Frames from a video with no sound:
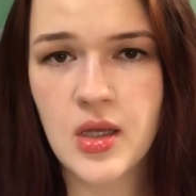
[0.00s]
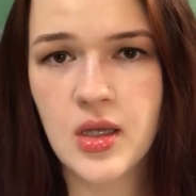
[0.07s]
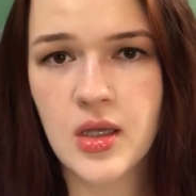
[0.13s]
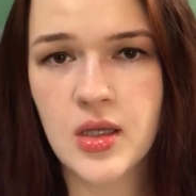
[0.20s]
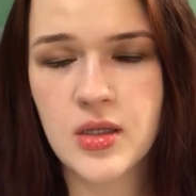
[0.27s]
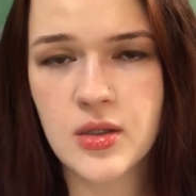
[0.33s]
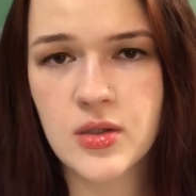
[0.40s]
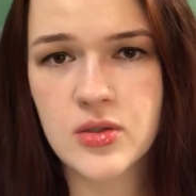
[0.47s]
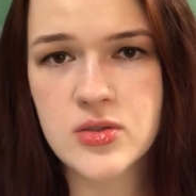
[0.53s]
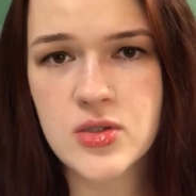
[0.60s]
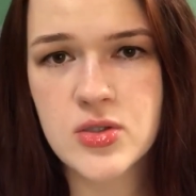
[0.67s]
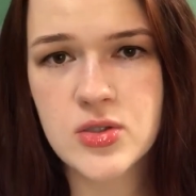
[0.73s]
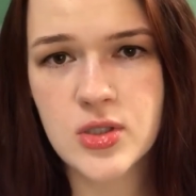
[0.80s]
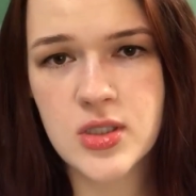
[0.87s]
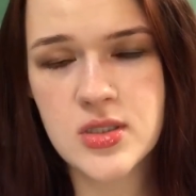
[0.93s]
and it also
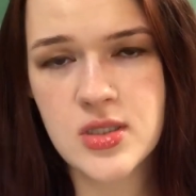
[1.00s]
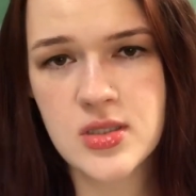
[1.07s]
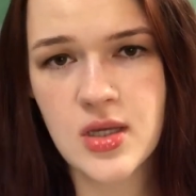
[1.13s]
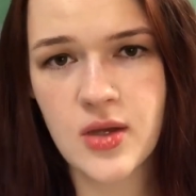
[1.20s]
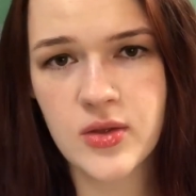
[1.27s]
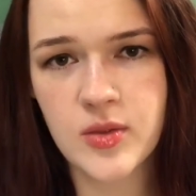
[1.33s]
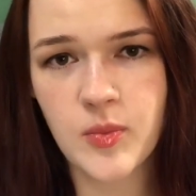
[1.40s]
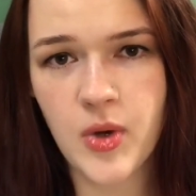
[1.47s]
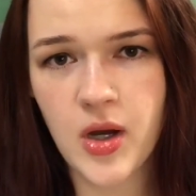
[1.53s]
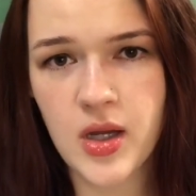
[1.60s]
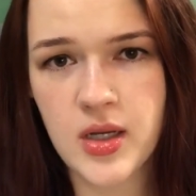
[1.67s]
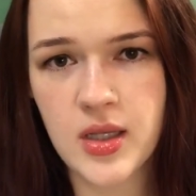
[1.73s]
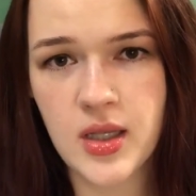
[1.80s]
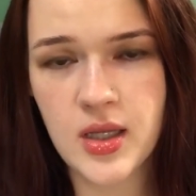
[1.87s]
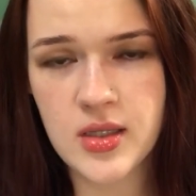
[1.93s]
stresses out the
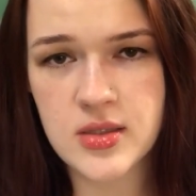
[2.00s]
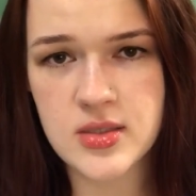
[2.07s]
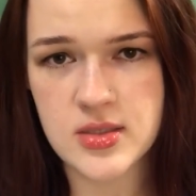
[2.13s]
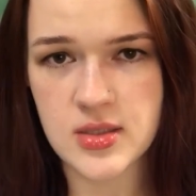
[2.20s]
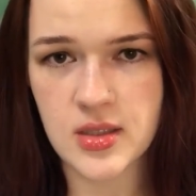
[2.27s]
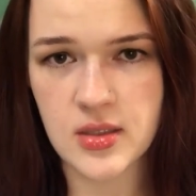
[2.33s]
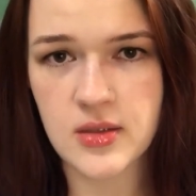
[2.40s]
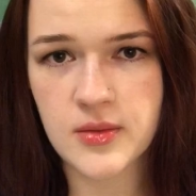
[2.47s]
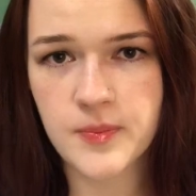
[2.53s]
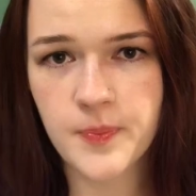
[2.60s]
body and the skin.